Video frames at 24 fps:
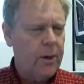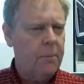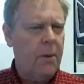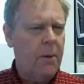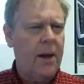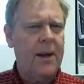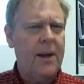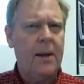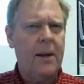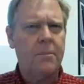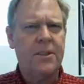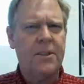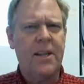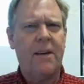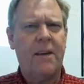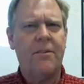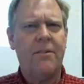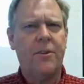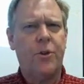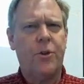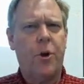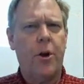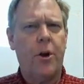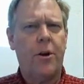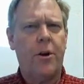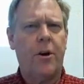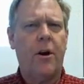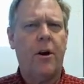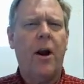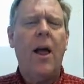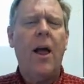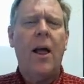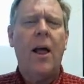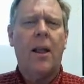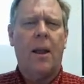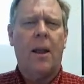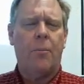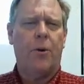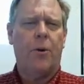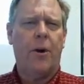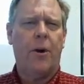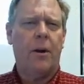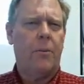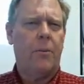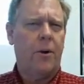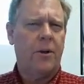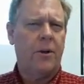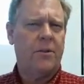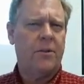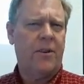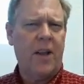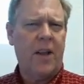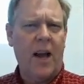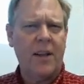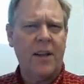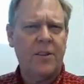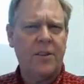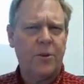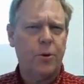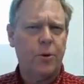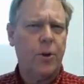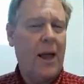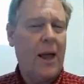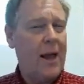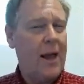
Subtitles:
My name's David Joyner, librarian at Marysville High School,